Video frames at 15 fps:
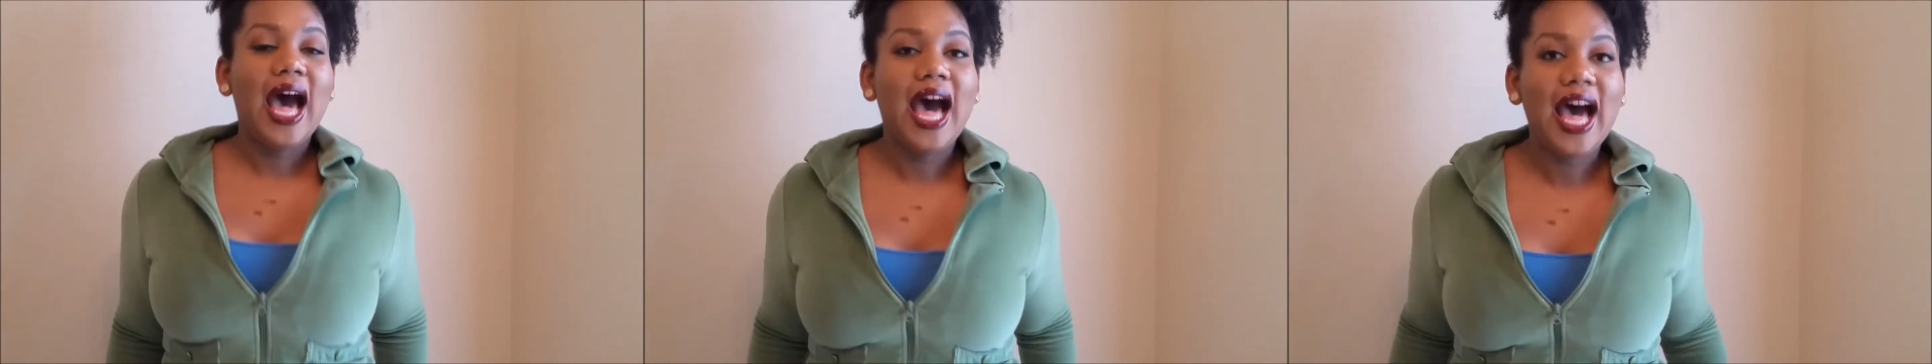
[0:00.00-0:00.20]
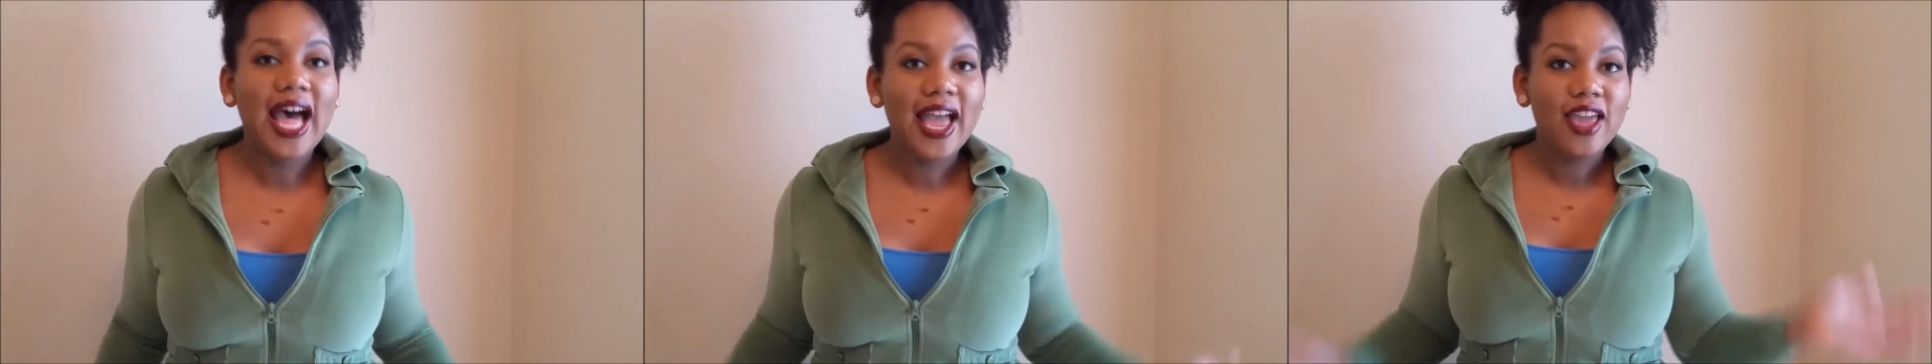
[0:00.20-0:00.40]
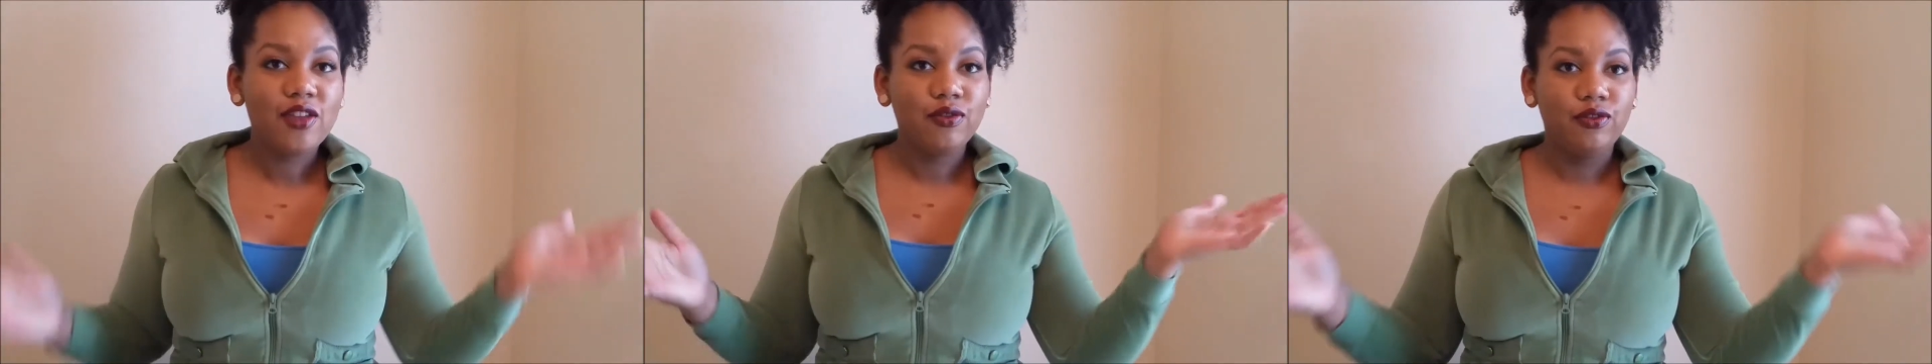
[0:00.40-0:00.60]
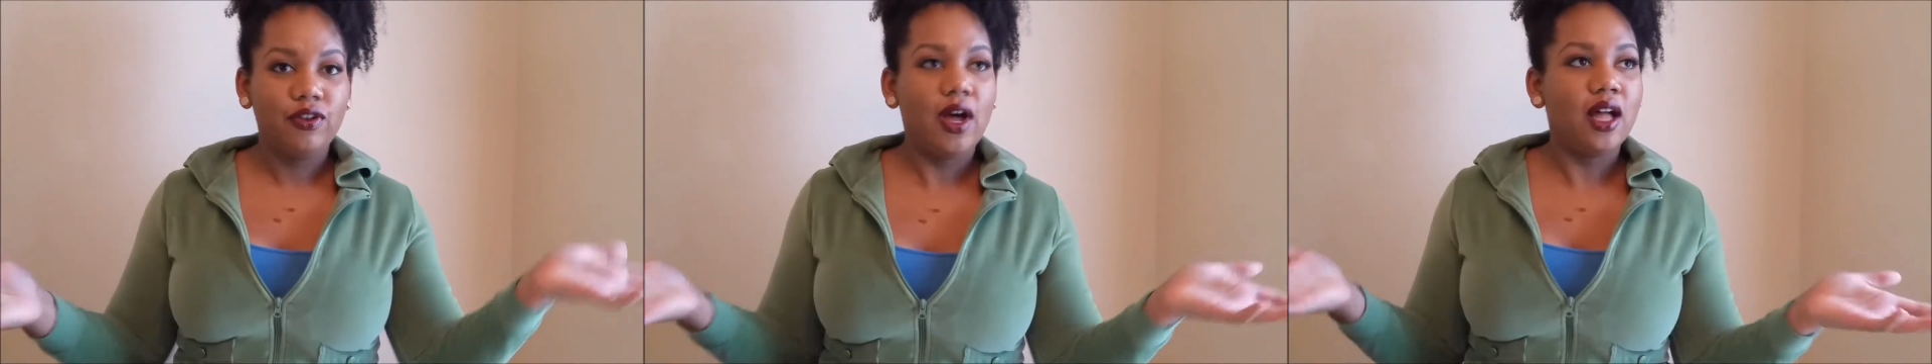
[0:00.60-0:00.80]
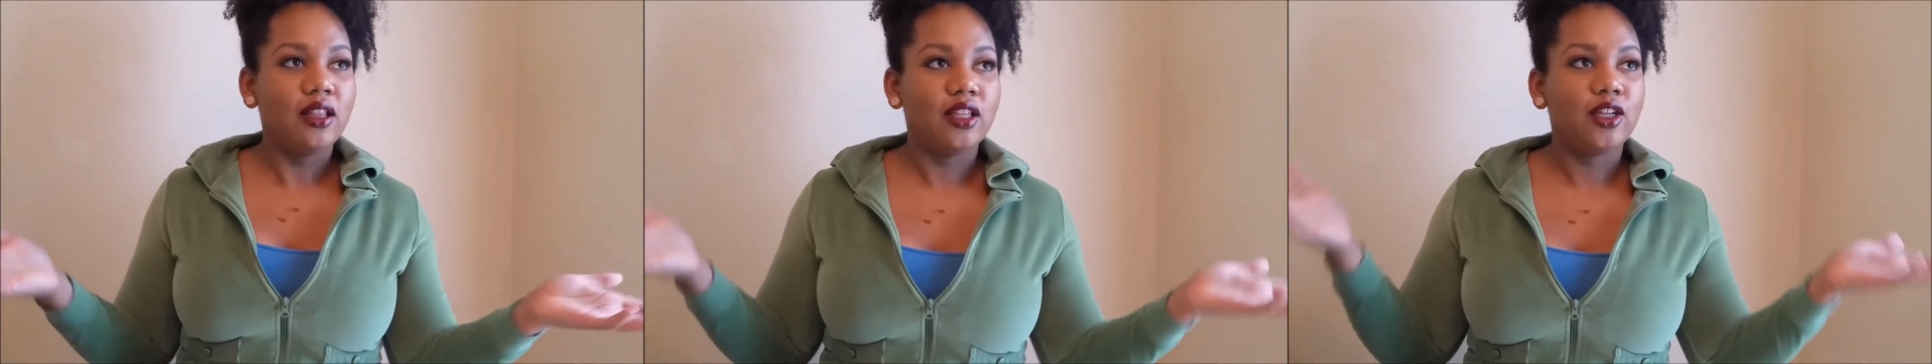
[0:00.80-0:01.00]
I
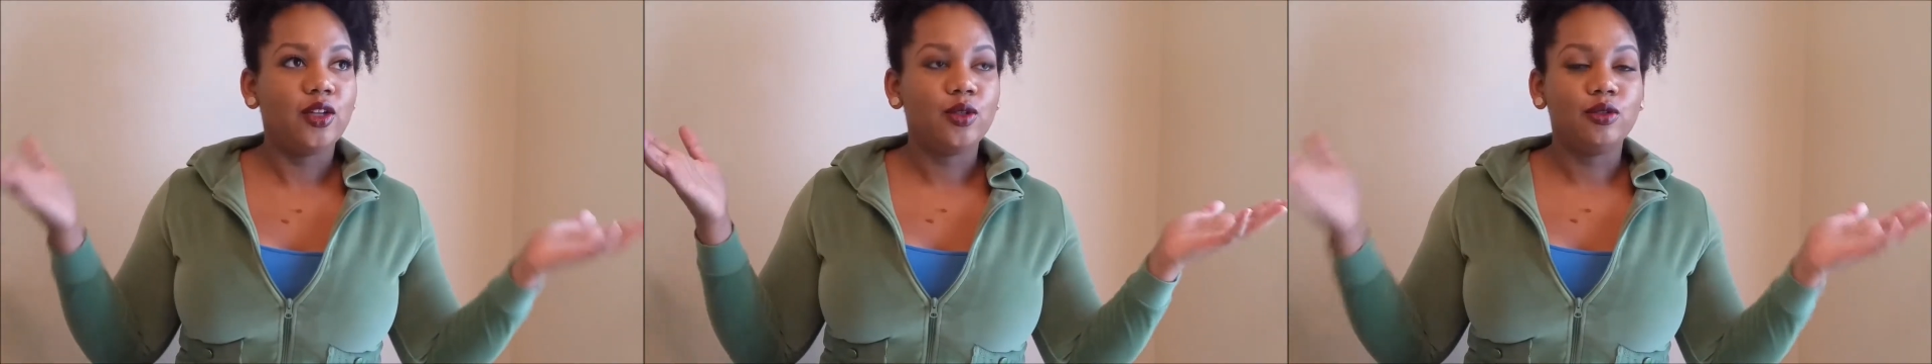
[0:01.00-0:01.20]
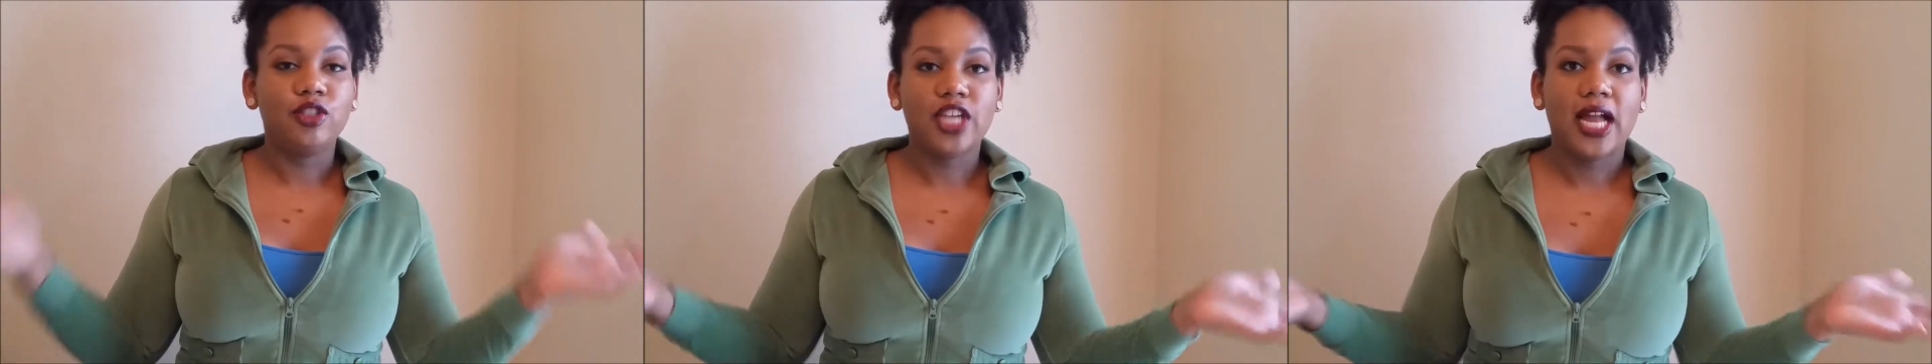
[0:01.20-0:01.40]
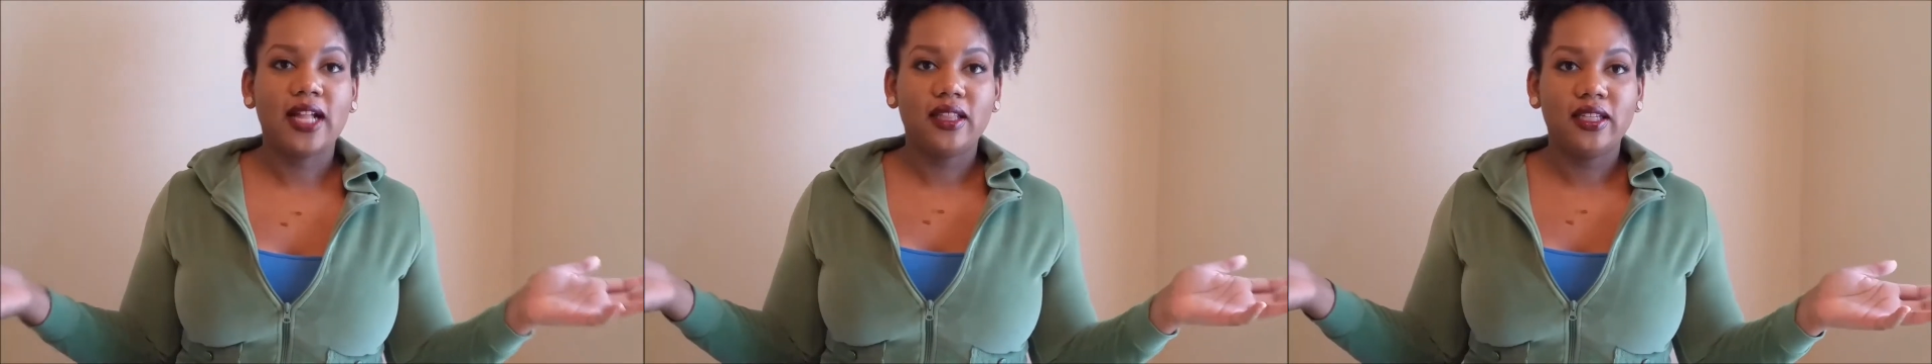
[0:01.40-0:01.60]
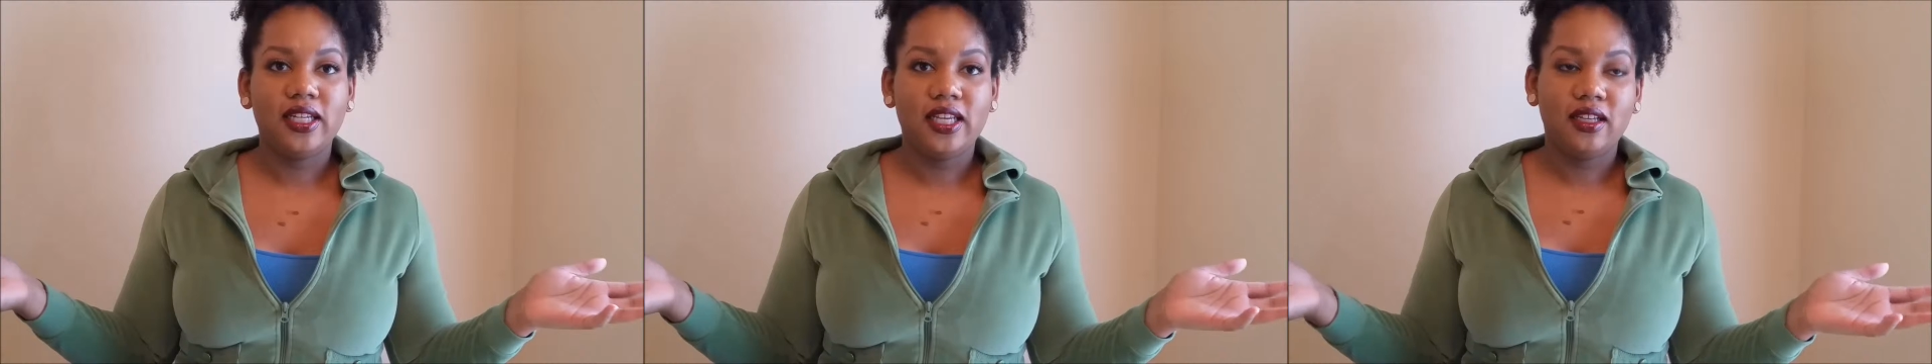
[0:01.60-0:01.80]
follow Jaclyn